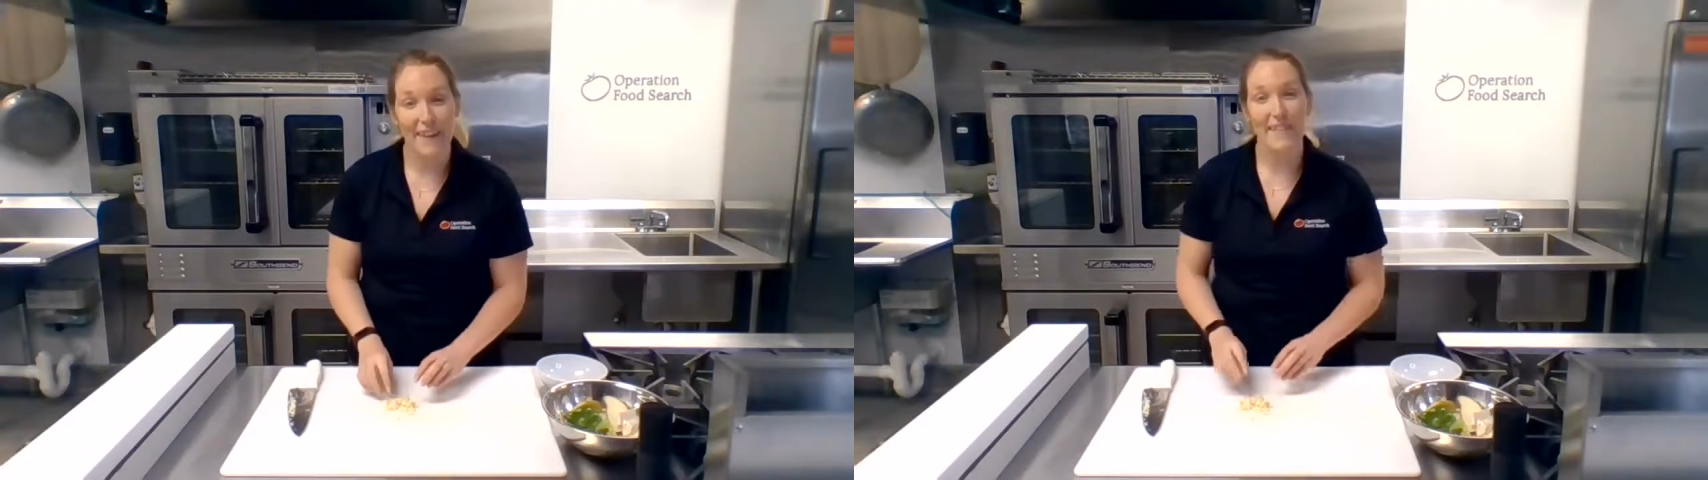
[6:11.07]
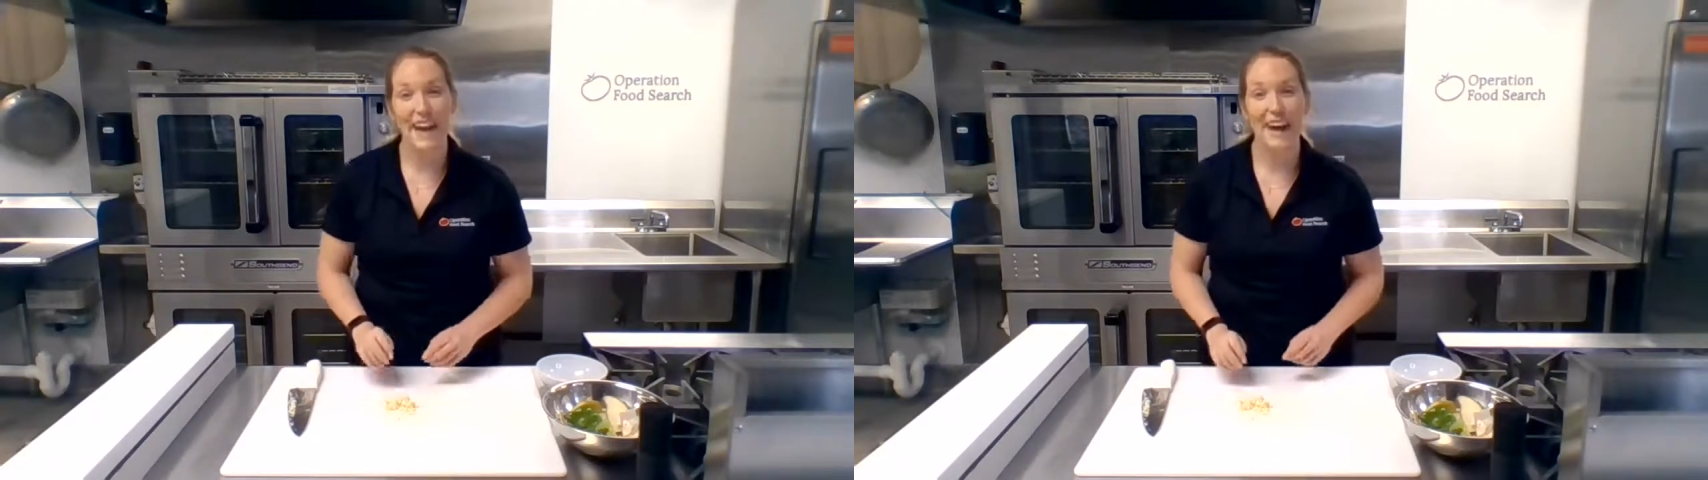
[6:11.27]

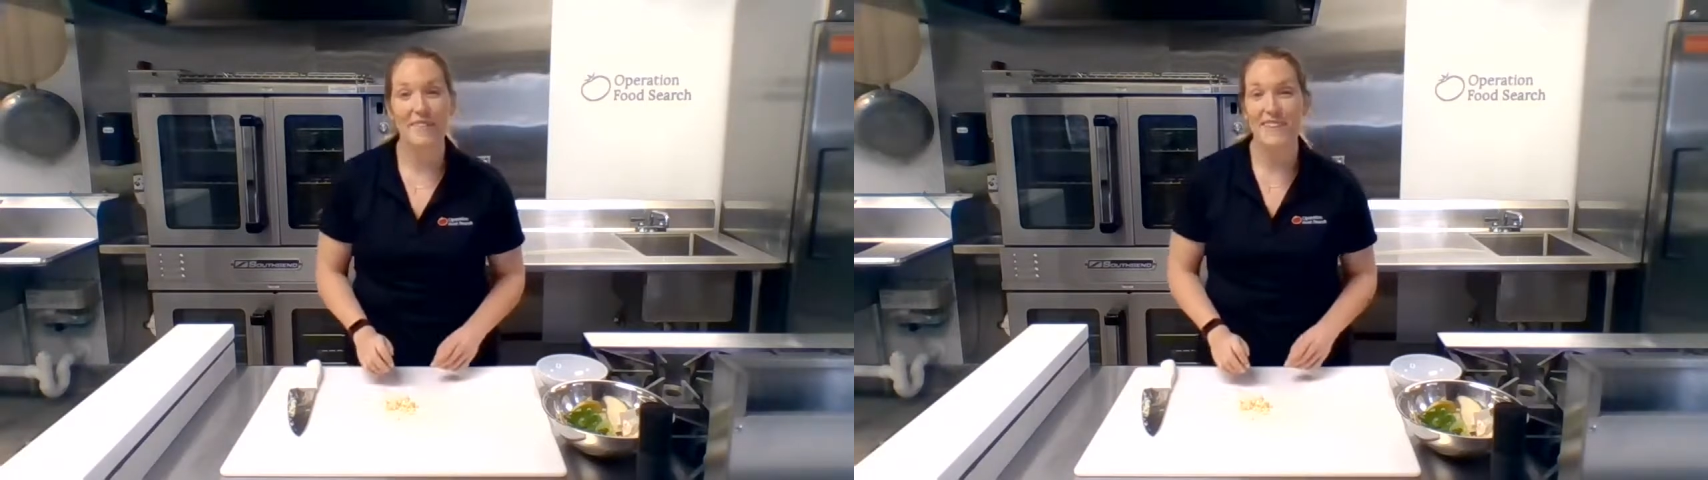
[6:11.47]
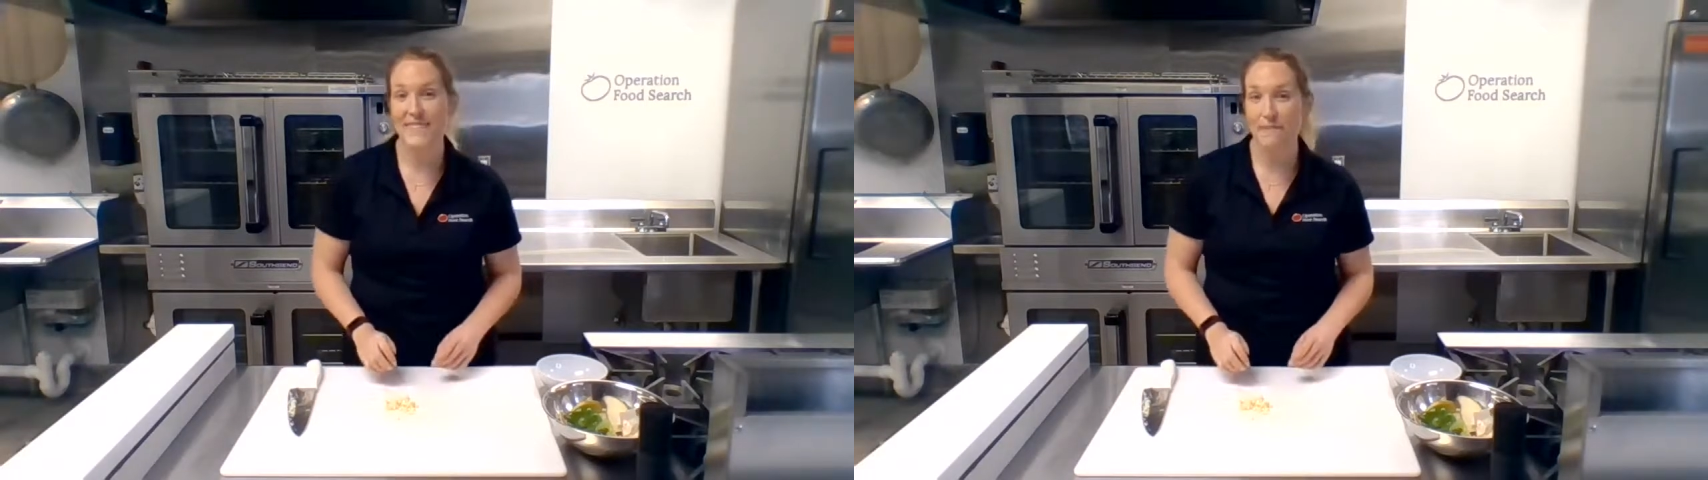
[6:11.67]
we
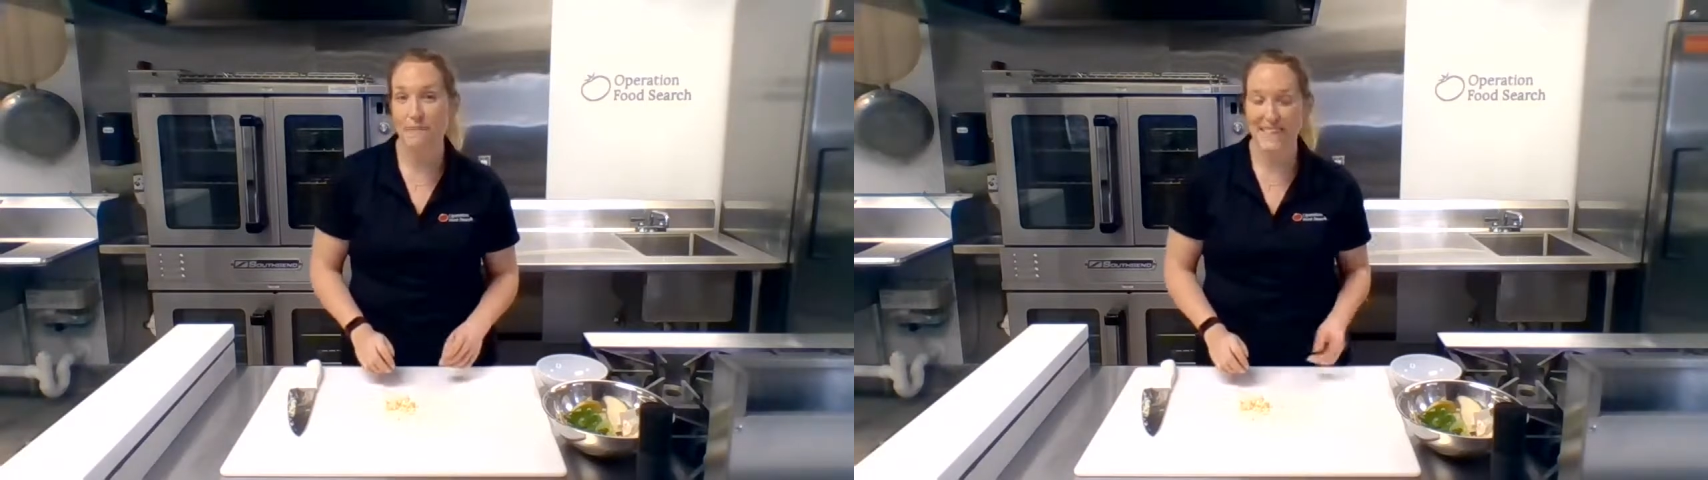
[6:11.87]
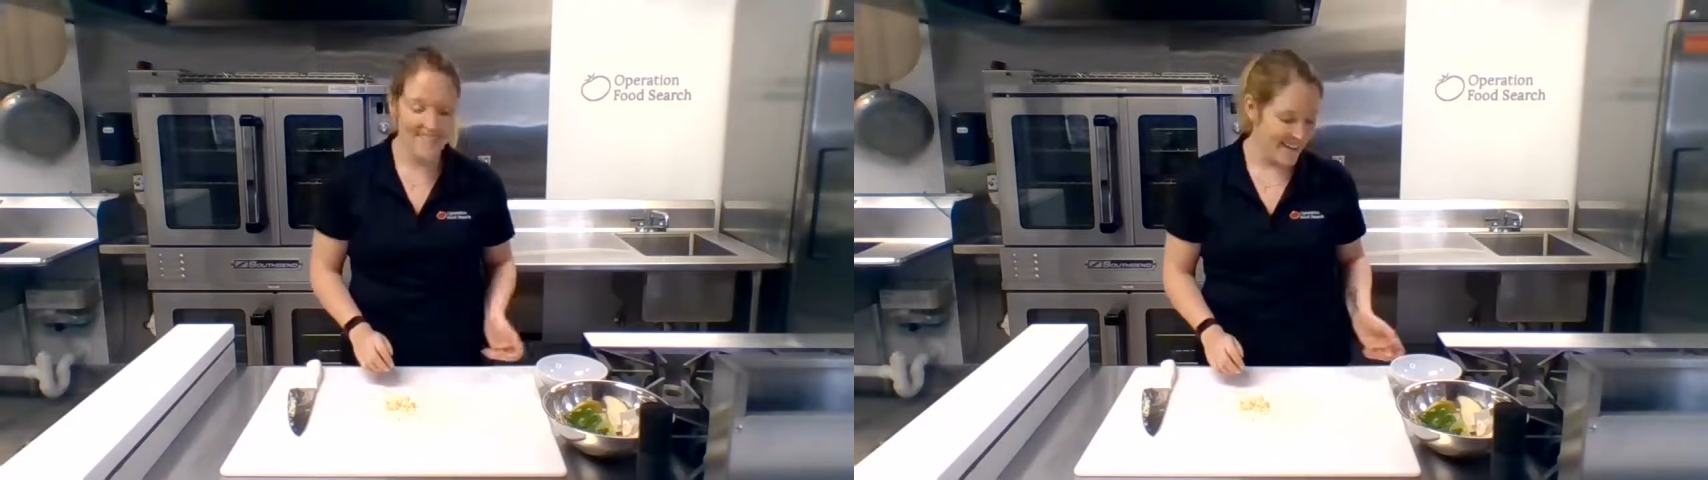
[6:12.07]
have some
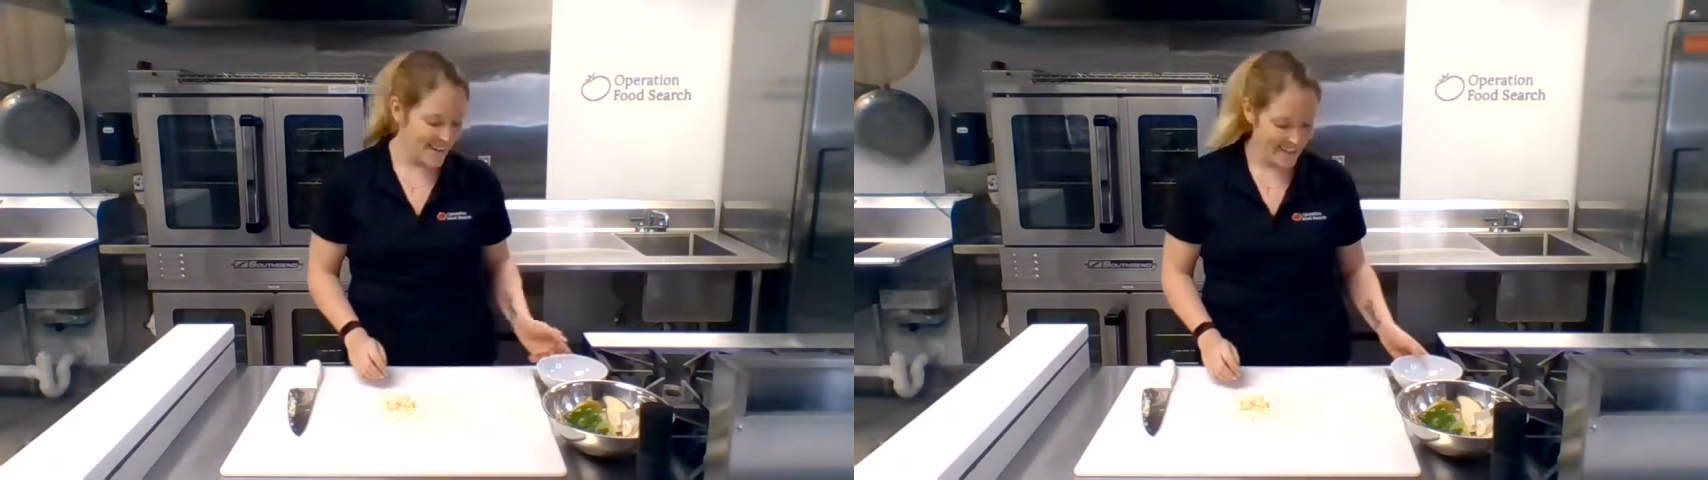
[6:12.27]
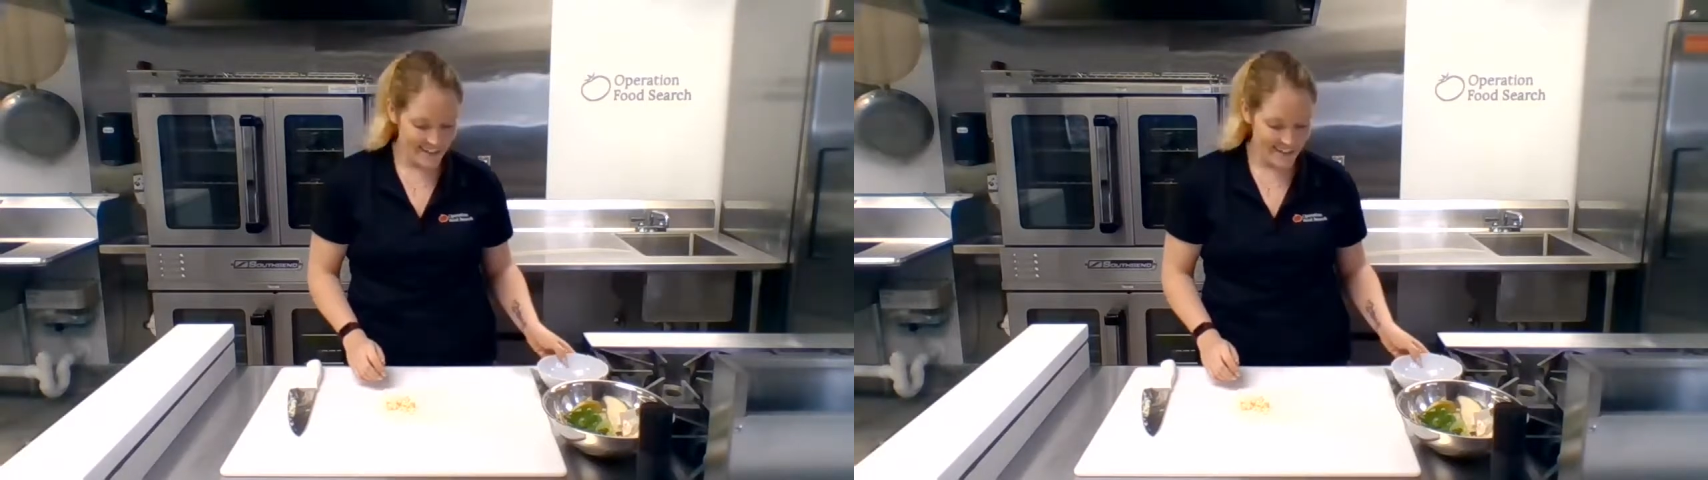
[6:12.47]
minced garlic.